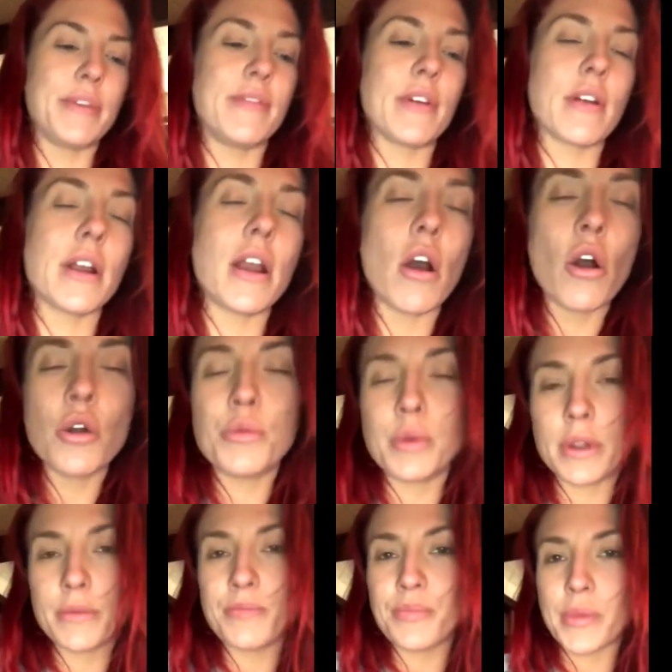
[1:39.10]
be very
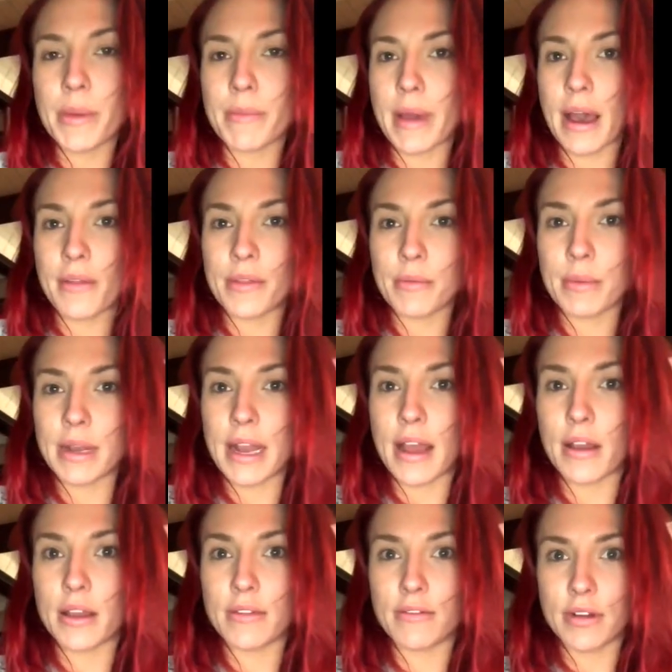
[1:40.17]
open about them and
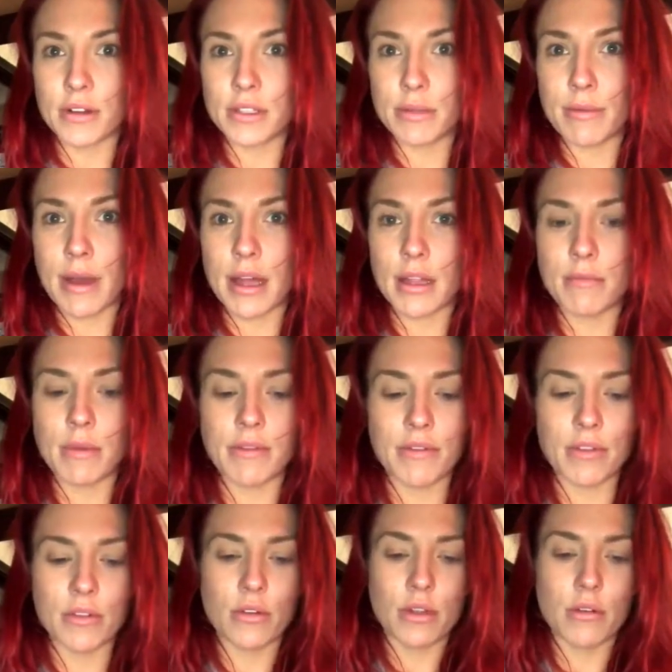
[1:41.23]
how he felt about them,
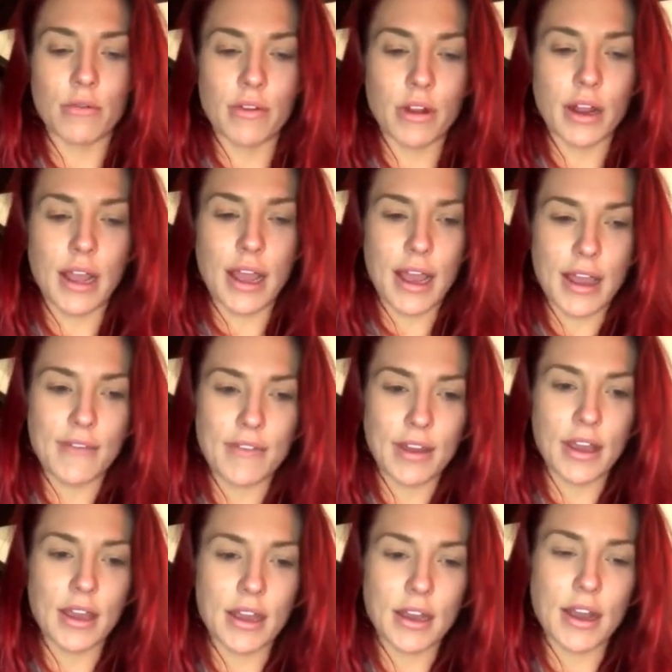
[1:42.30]
even though they were very
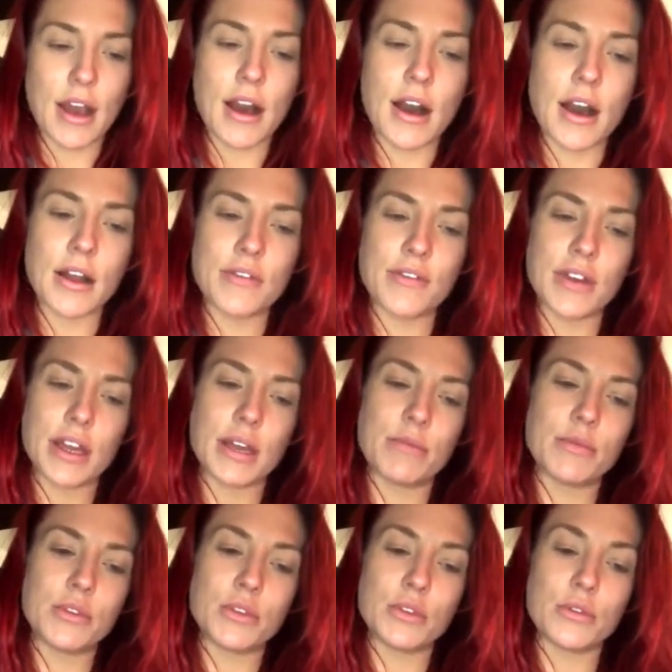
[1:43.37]
heavy and hard for
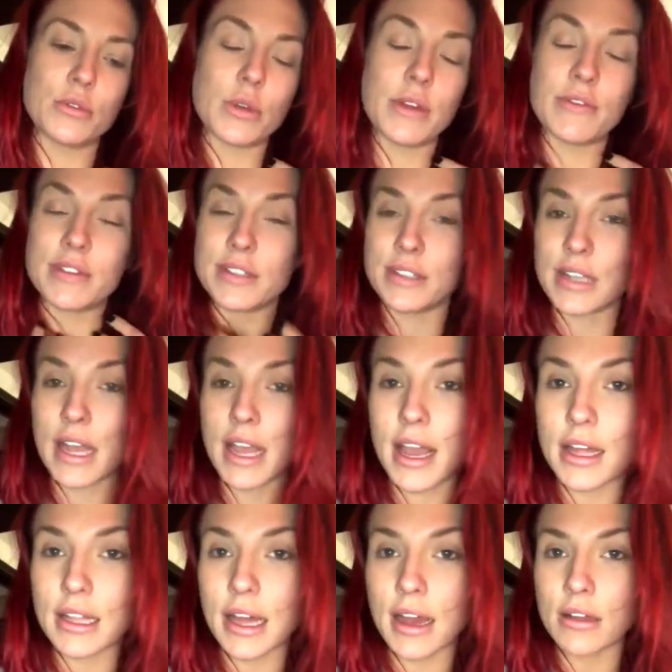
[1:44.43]
him to even
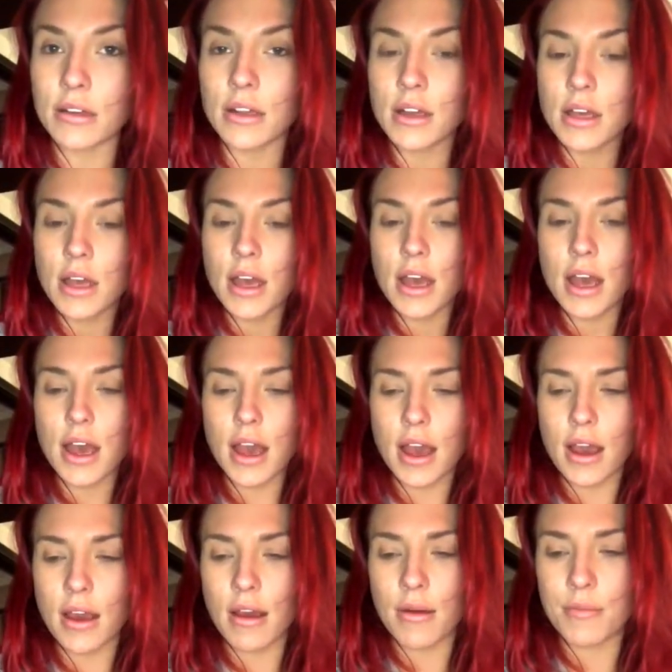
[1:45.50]
say out
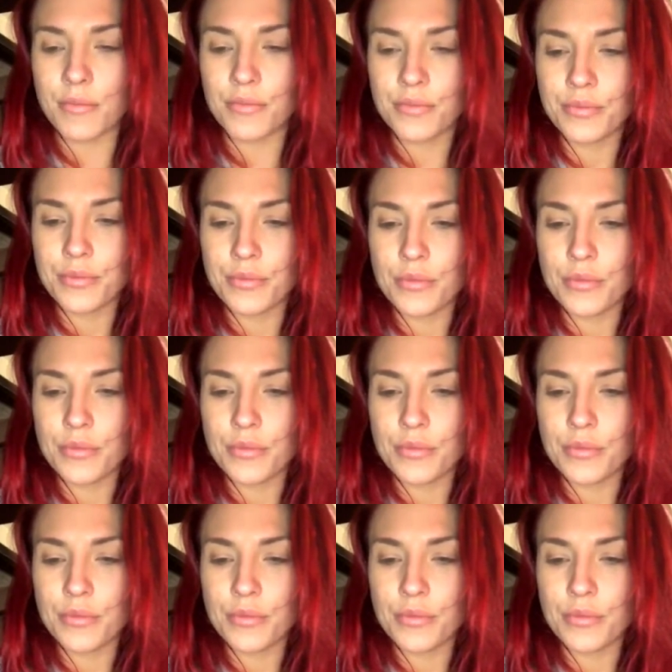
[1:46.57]
loud.